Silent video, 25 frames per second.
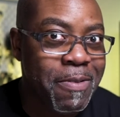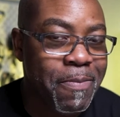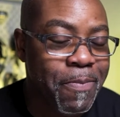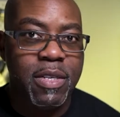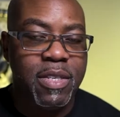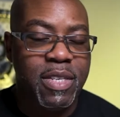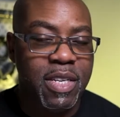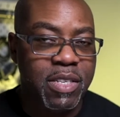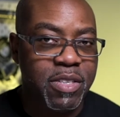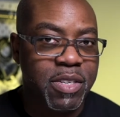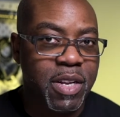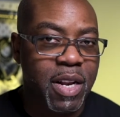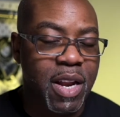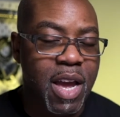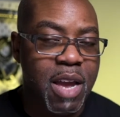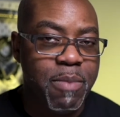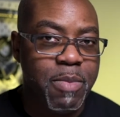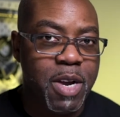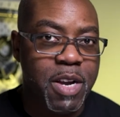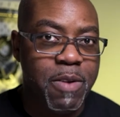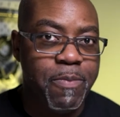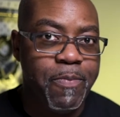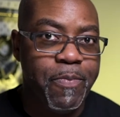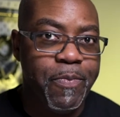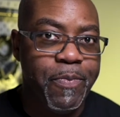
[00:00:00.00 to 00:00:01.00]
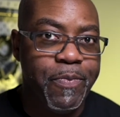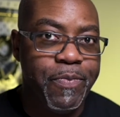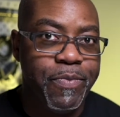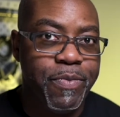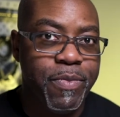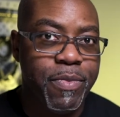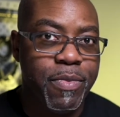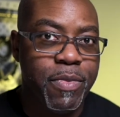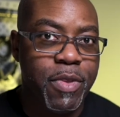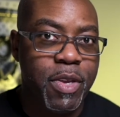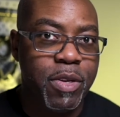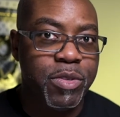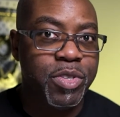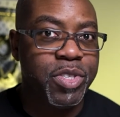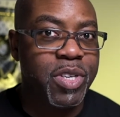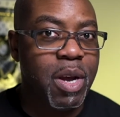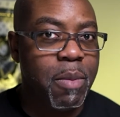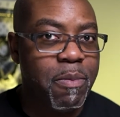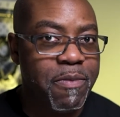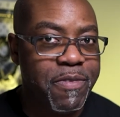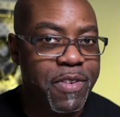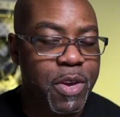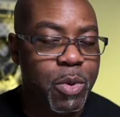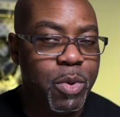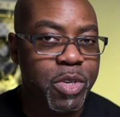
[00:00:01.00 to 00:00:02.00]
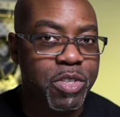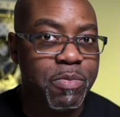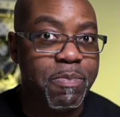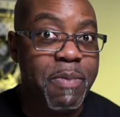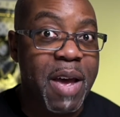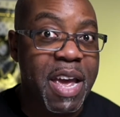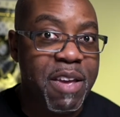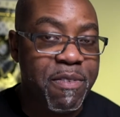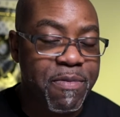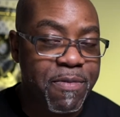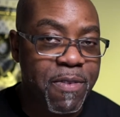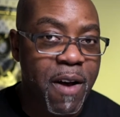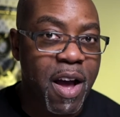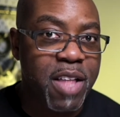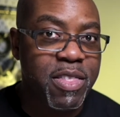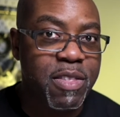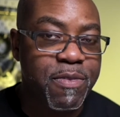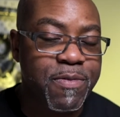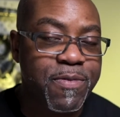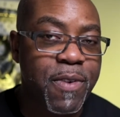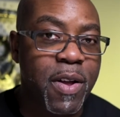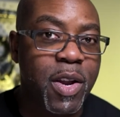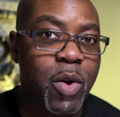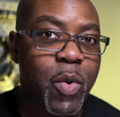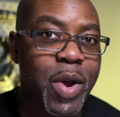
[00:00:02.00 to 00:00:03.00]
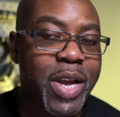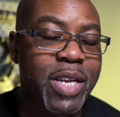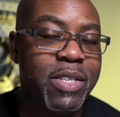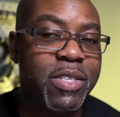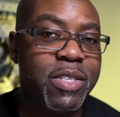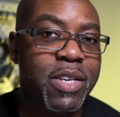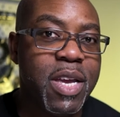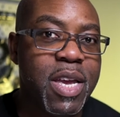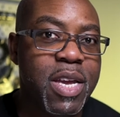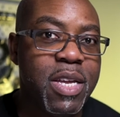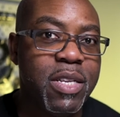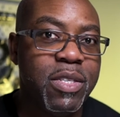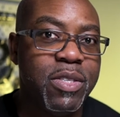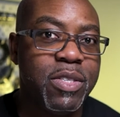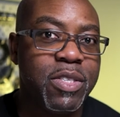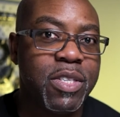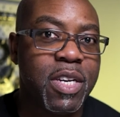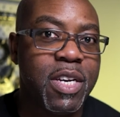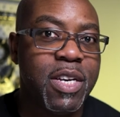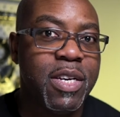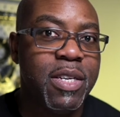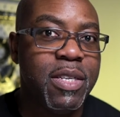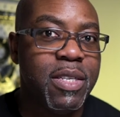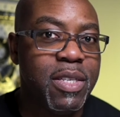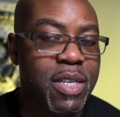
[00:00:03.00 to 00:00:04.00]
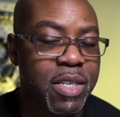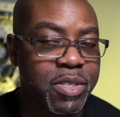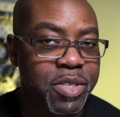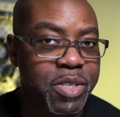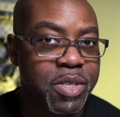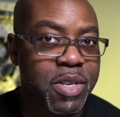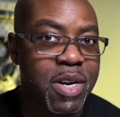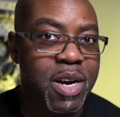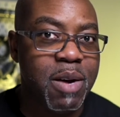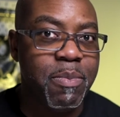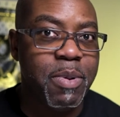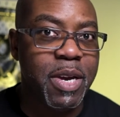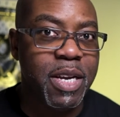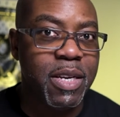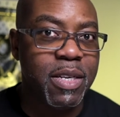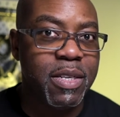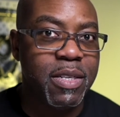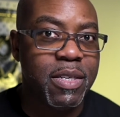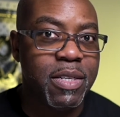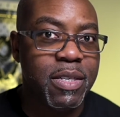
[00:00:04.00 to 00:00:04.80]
Disclaimer: some viewers may find the following scenes disturbing,